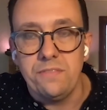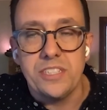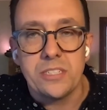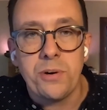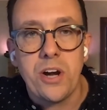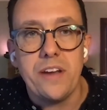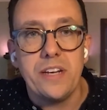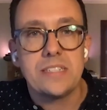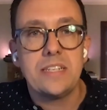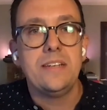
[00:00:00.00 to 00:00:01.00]
this
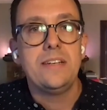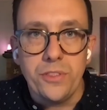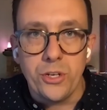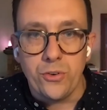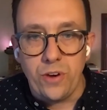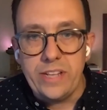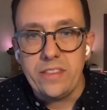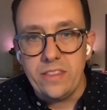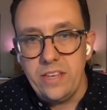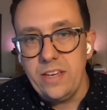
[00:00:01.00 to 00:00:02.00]
product. The great
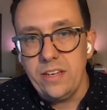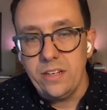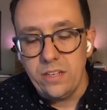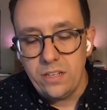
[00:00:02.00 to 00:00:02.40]
thing